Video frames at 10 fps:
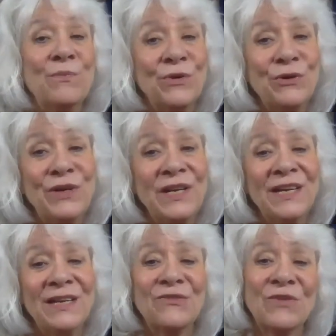
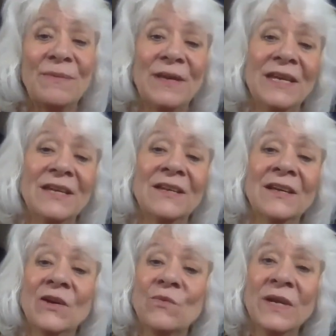pruning, trimming,
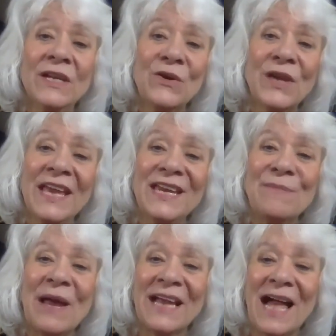relocating
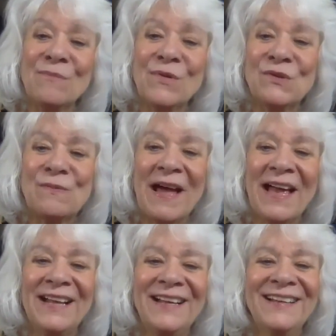my compost
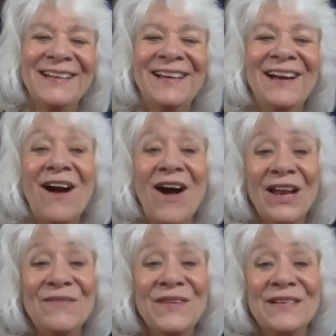pile.
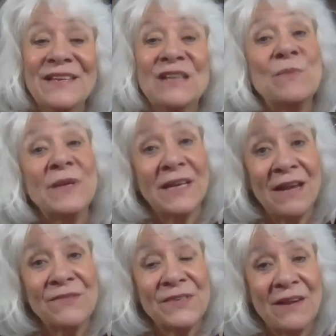All of this has been a
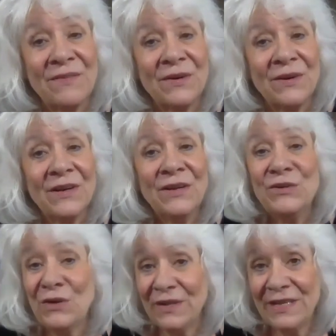lifesaver
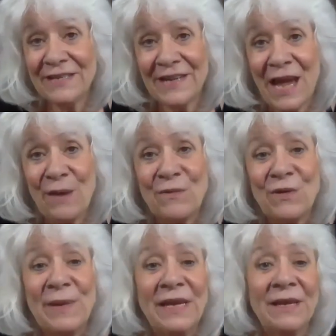during this time
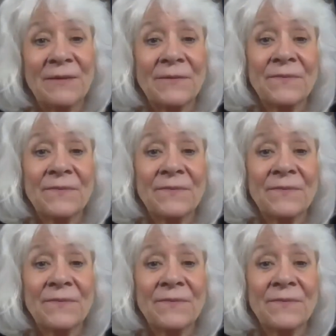for me.